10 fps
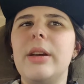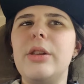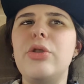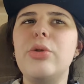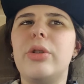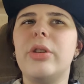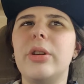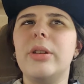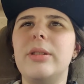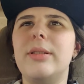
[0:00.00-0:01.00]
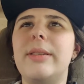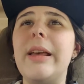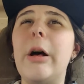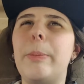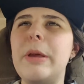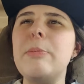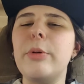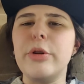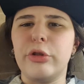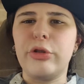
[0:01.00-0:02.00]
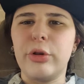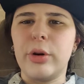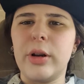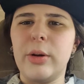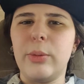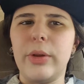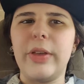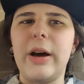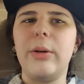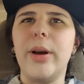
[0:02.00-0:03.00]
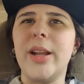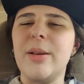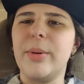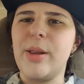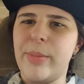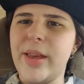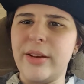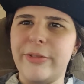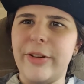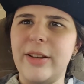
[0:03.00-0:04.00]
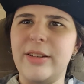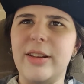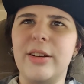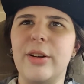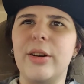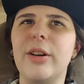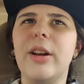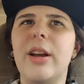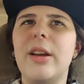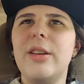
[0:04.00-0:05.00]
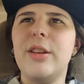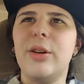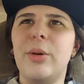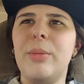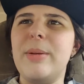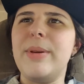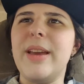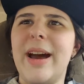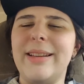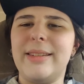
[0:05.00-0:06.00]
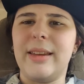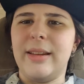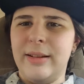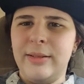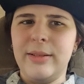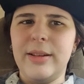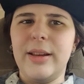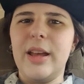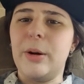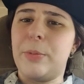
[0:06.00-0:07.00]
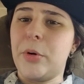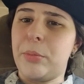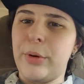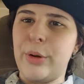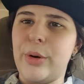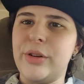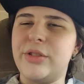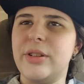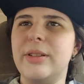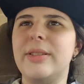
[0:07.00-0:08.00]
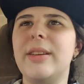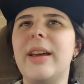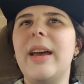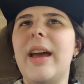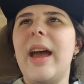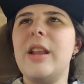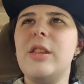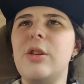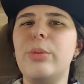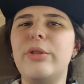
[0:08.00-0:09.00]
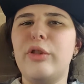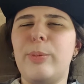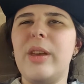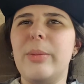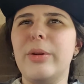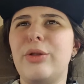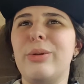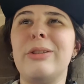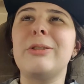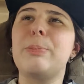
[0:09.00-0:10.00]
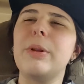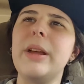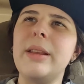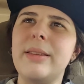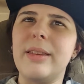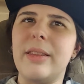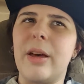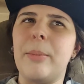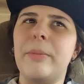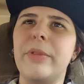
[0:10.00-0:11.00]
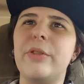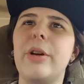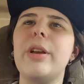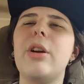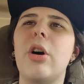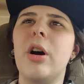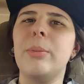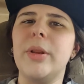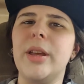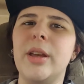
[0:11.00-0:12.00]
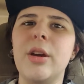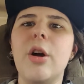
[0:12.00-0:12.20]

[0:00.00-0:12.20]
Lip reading: you could tell people your story without anybody being offended or, you know, maybe asking inappropriate questions. And you would just be able to explain to them very calmly